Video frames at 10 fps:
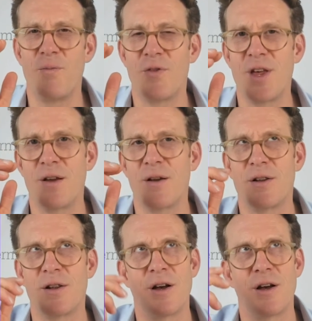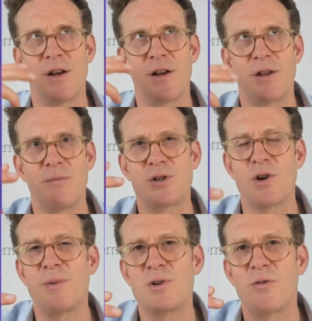thing, the most
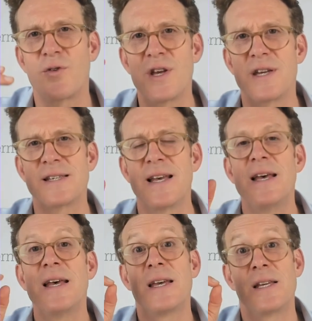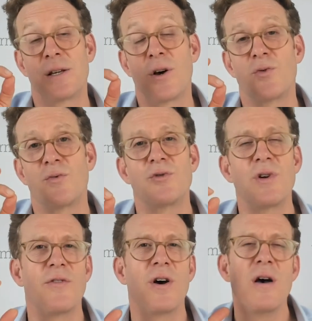common dog for this is the golden
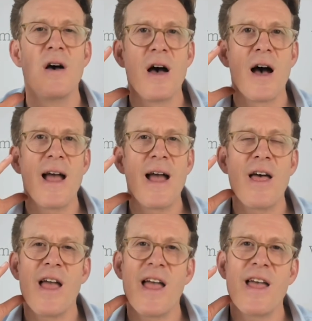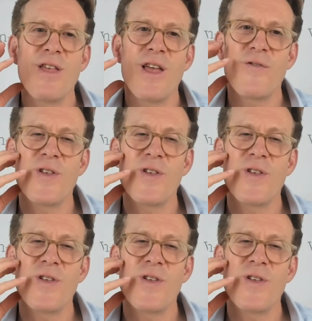retriever. If